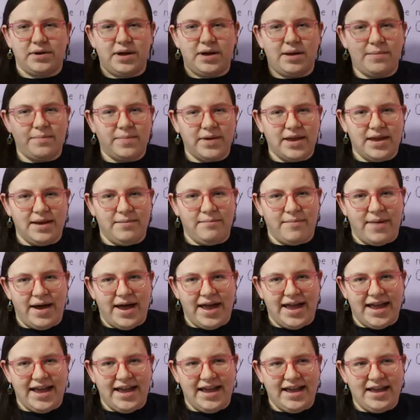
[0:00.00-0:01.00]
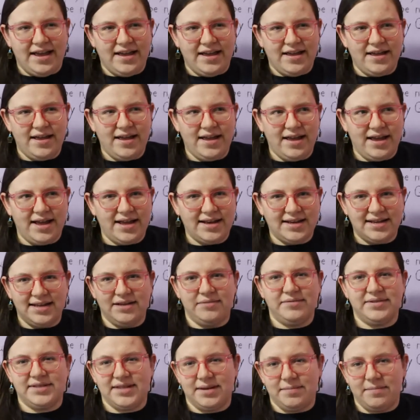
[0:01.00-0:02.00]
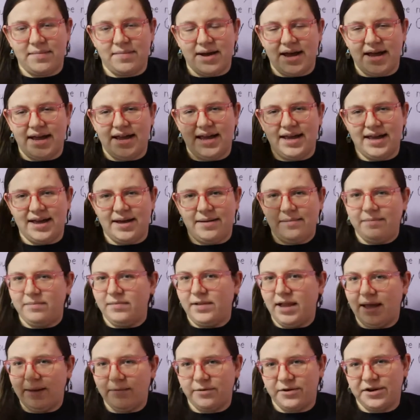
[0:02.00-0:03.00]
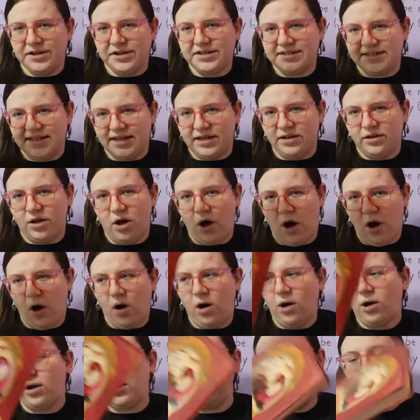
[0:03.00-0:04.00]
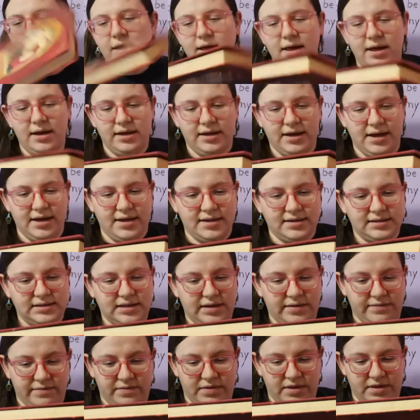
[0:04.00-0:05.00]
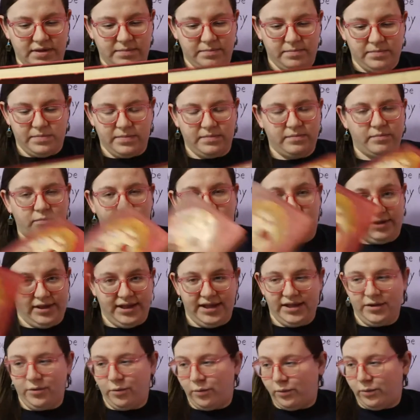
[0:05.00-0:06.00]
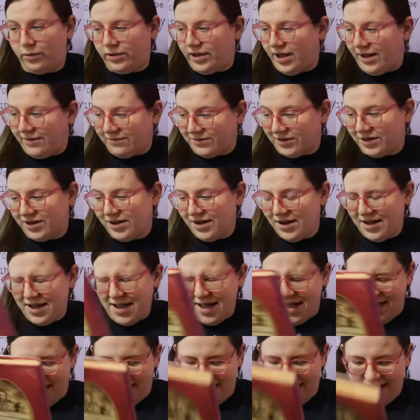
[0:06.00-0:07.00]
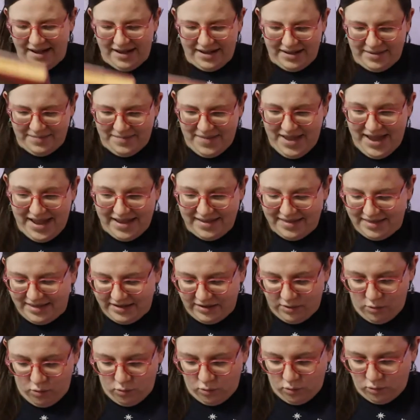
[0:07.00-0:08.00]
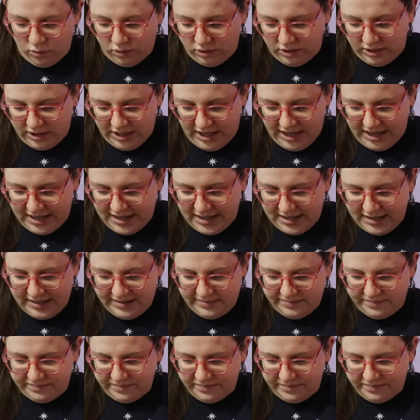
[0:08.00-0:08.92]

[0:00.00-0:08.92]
one up in my, it, it was in my um, library sale haul because of the really cool cover um, and the cool uh,